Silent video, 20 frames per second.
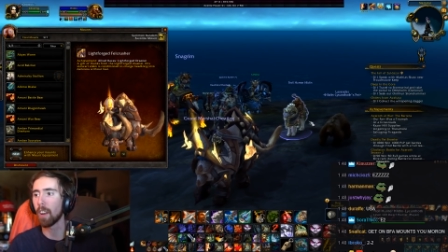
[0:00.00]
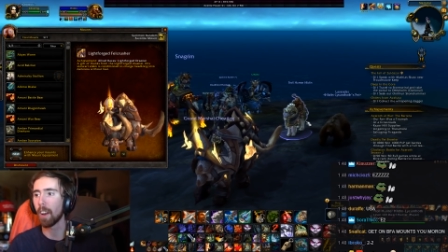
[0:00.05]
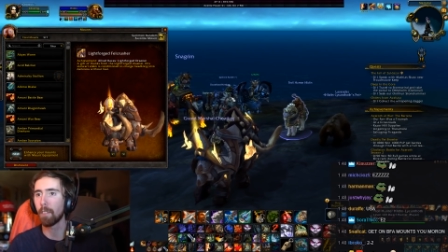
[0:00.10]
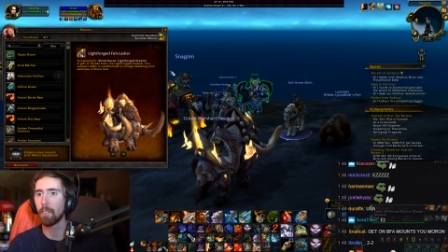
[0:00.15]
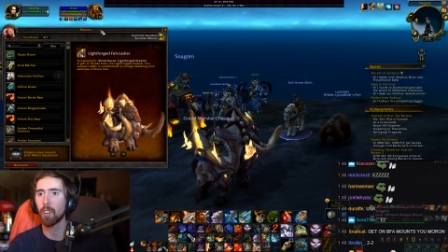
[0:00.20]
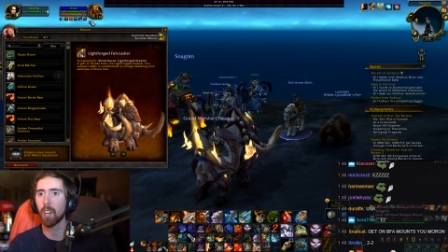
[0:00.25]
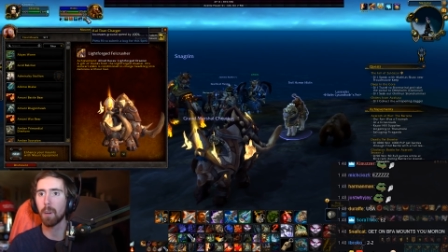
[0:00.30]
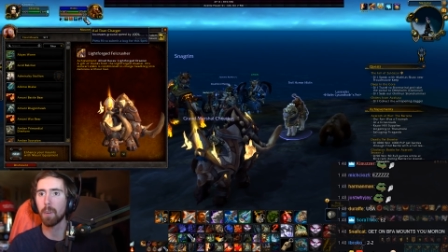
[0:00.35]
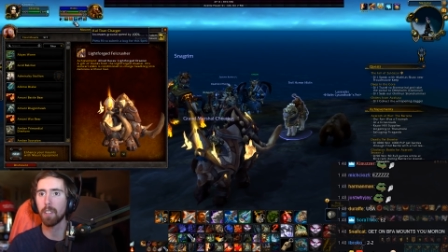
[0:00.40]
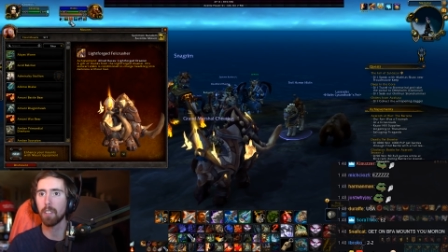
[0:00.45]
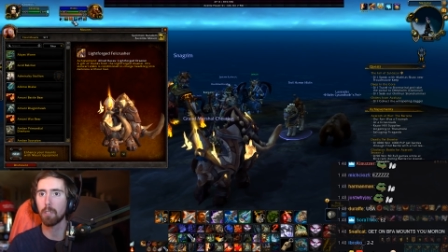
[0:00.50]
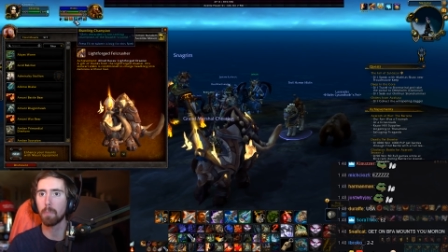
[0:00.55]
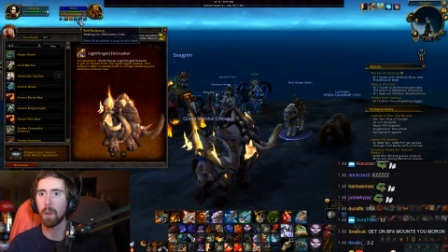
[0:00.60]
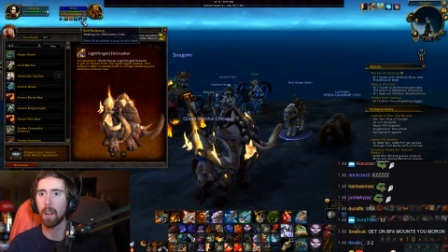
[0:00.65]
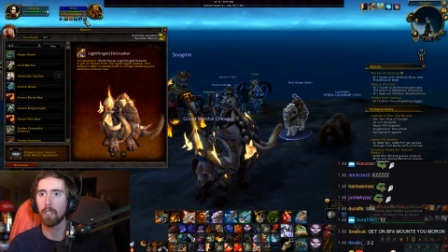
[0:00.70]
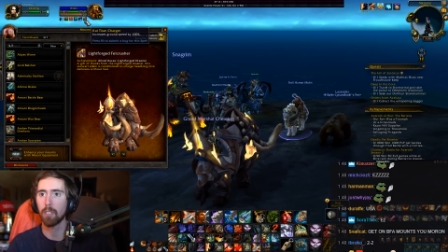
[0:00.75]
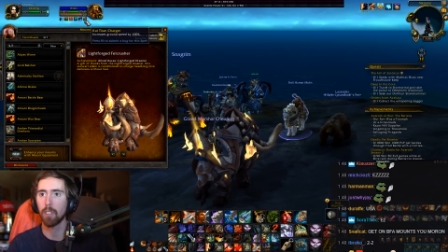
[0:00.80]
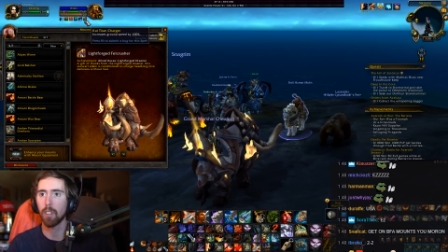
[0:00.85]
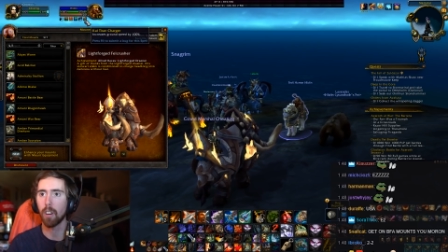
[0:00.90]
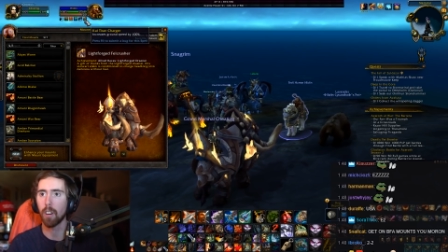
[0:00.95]
I forgot what this
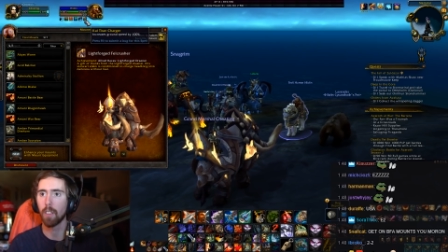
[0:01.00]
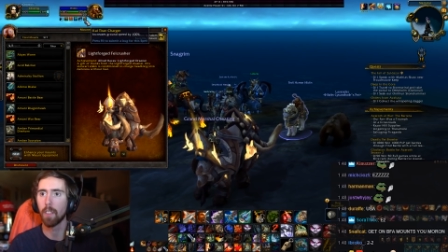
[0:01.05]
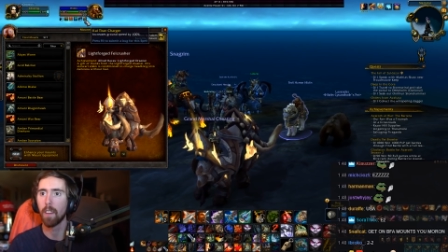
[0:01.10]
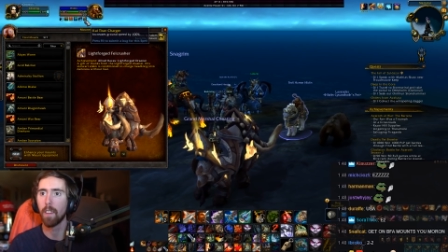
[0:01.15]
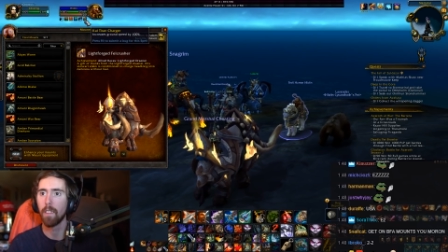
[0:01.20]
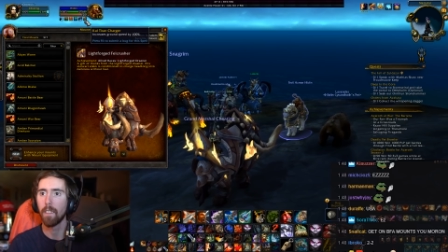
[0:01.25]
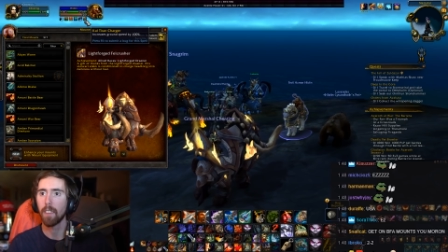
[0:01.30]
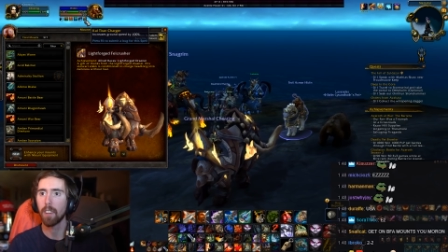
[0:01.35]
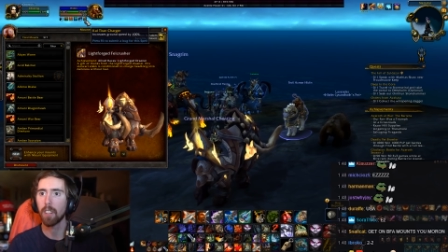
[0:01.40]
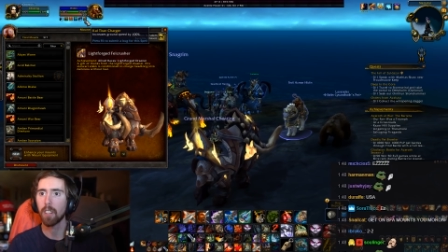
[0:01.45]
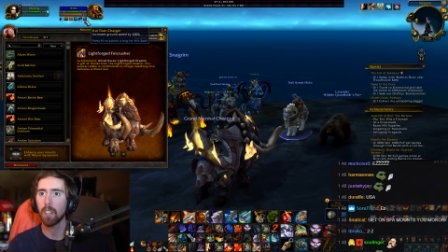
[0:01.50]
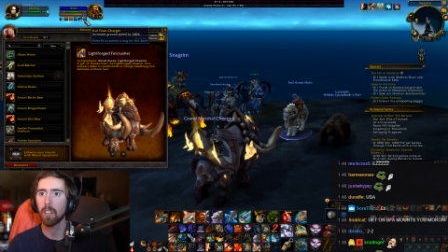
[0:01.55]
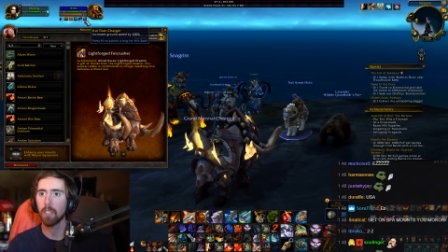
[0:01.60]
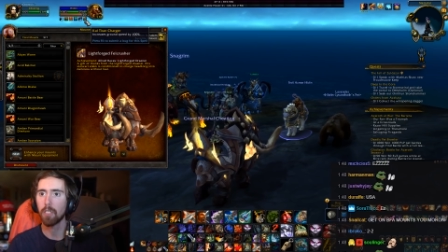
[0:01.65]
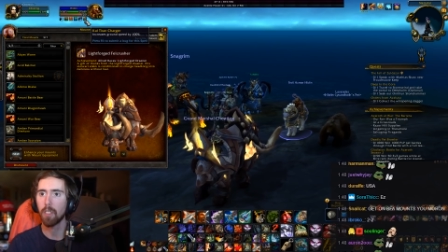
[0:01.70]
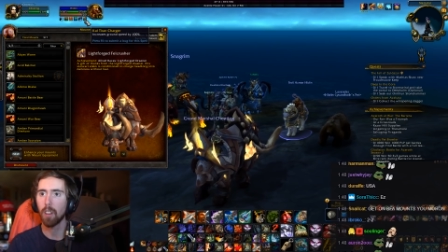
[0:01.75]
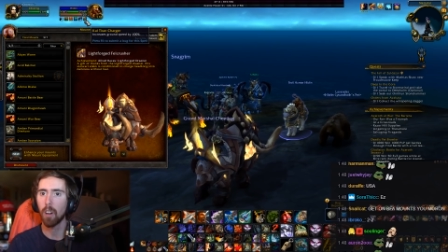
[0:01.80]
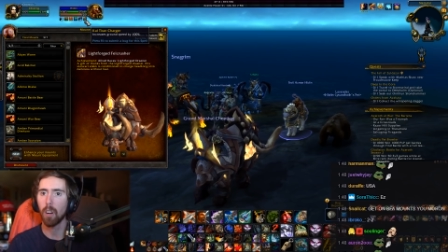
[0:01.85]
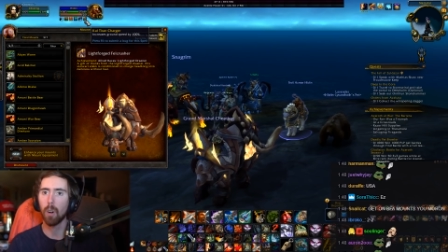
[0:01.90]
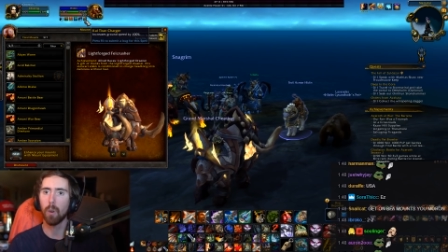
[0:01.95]
mouse called. Cult
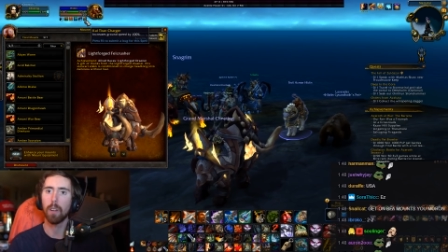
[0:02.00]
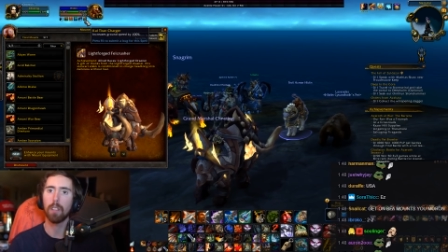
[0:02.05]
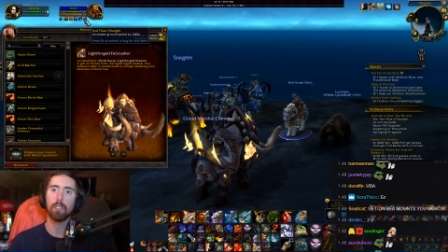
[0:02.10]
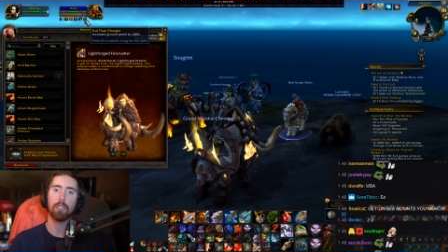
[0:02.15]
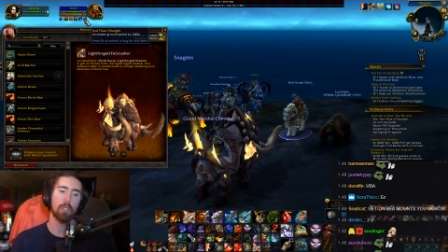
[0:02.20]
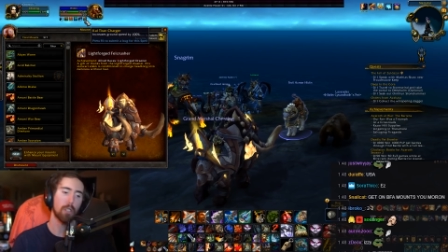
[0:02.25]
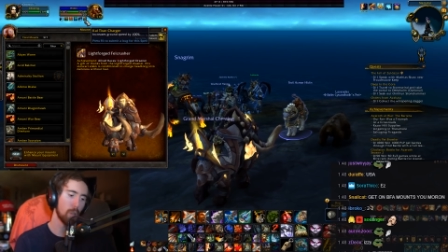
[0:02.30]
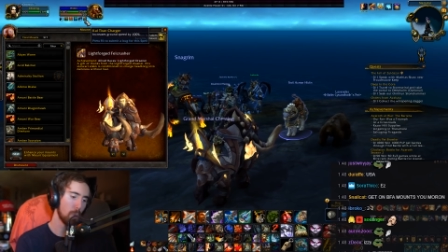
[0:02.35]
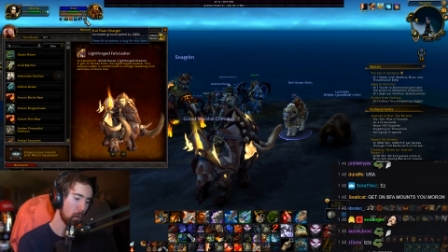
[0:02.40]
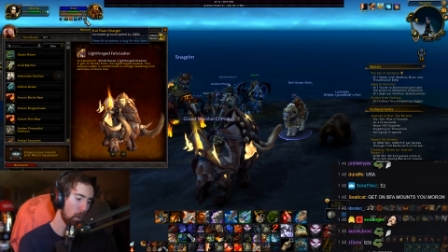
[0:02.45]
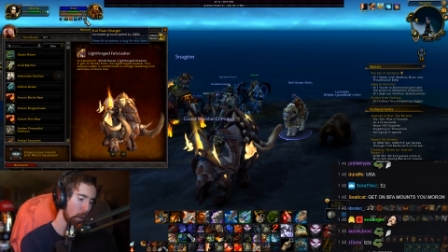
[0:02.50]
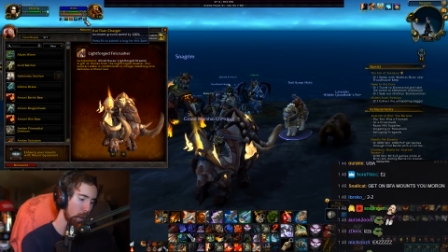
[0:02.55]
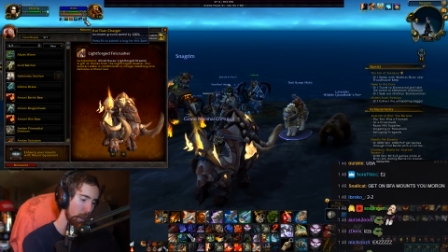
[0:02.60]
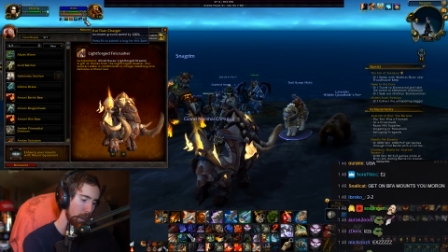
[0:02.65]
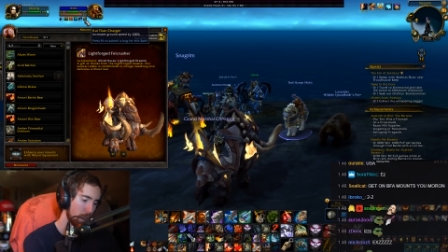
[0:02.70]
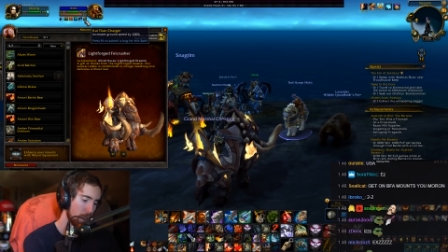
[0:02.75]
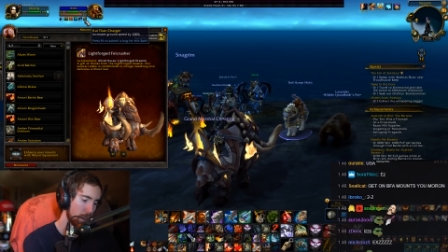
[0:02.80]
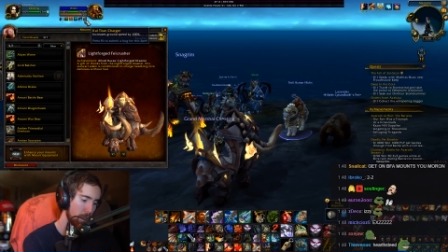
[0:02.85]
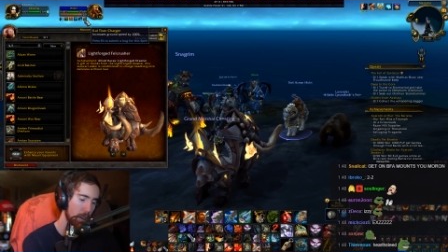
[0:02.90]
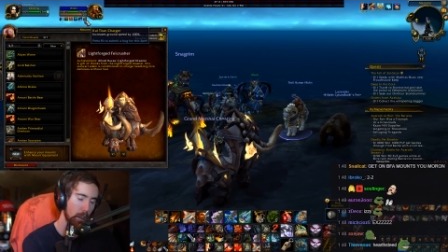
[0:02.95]
oh, it's two
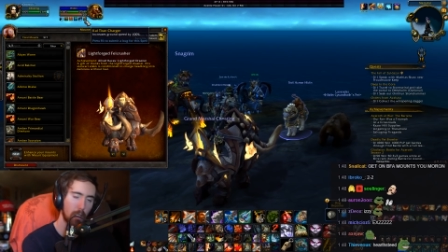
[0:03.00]
words.